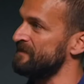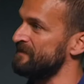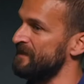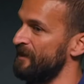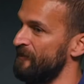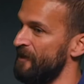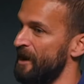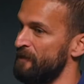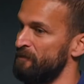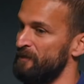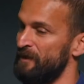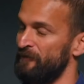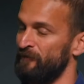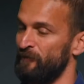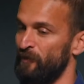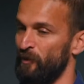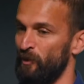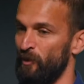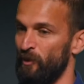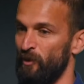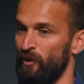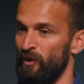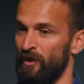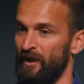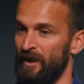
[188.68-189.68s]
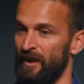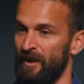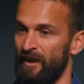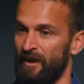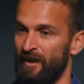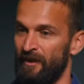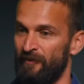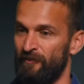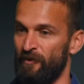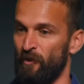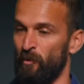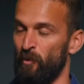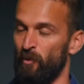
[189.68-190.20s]
SA Rugby for
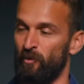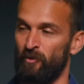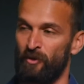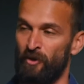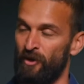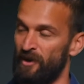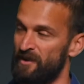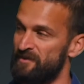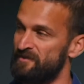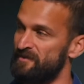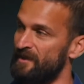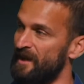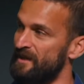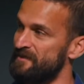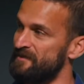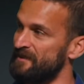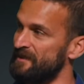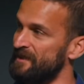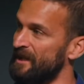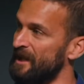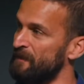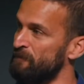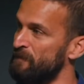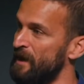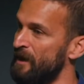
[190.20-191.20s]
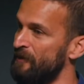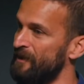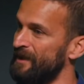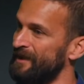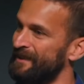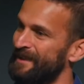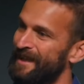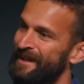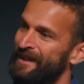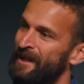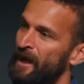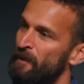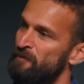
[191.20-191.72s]
criticising Nick Berry,
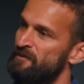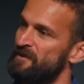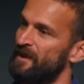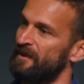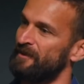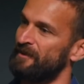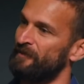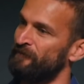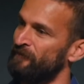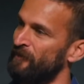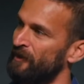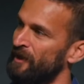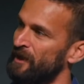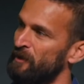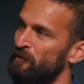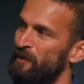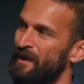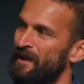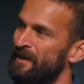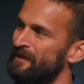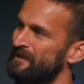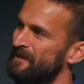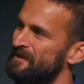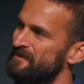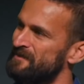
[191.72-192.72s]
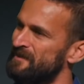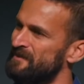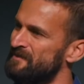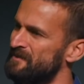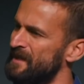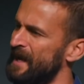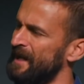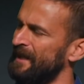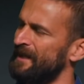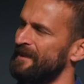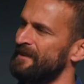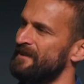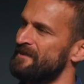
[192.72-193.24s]
then comes out the following week and does
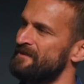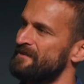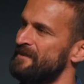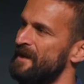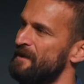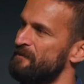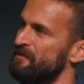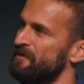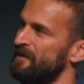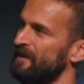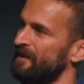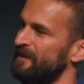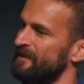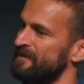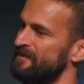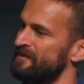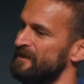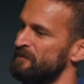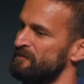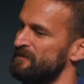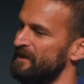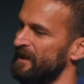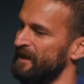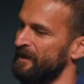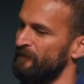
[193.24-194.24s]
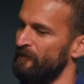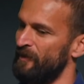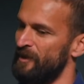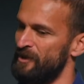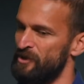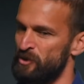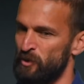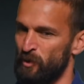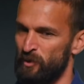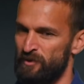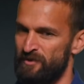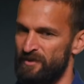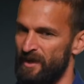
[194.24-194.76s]
exactly the same thing. It seems like a very
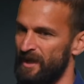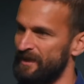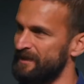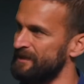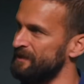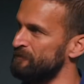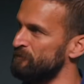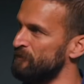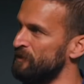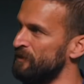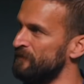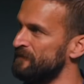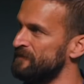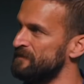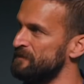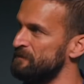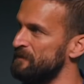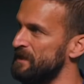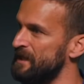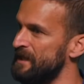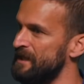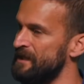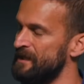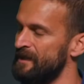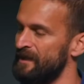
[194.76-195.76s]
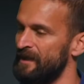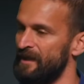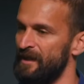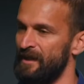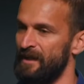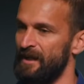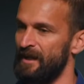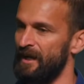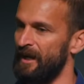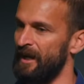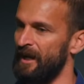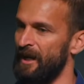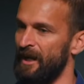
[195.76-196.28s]
short-sighted move to me.
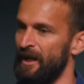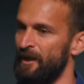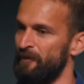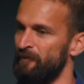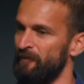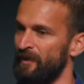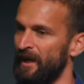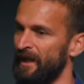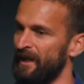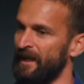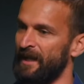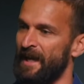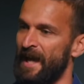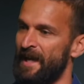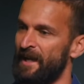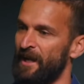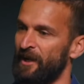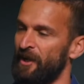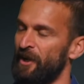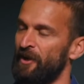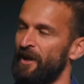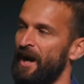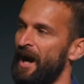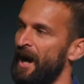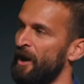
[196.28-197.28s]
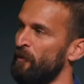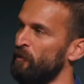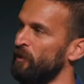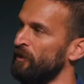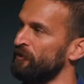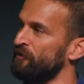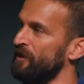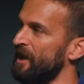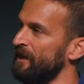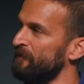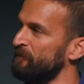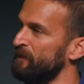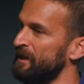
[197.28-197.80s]
And again, I don't know how
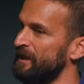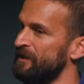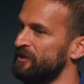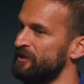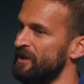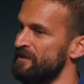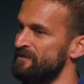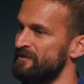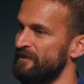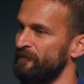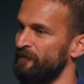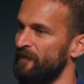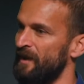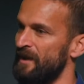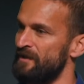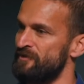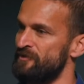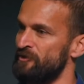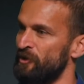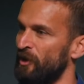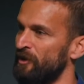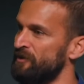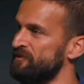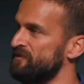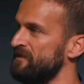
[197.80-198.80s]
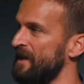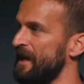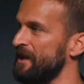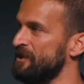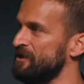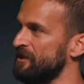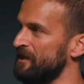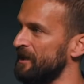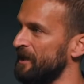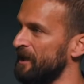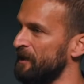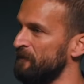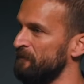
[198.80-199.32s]
World Rugby justifies not
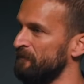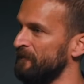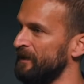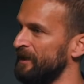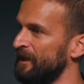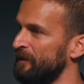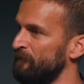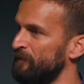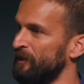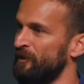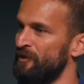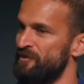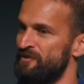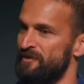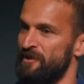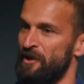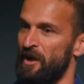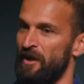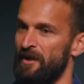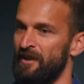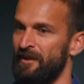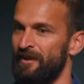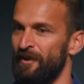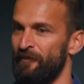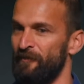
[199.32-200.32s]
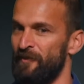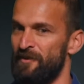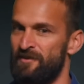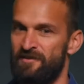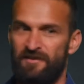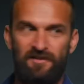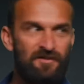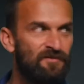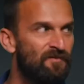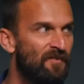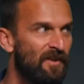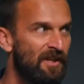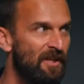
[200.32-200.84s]
sanctioning him because the only difference
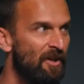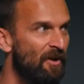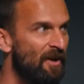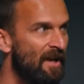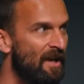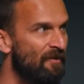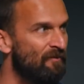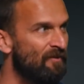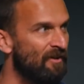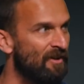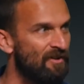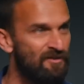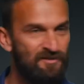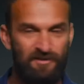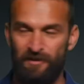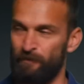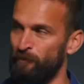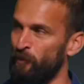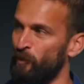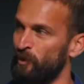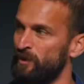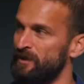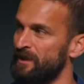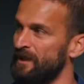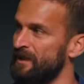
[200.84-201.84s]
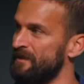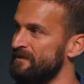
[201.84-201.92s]
is video evidence supporting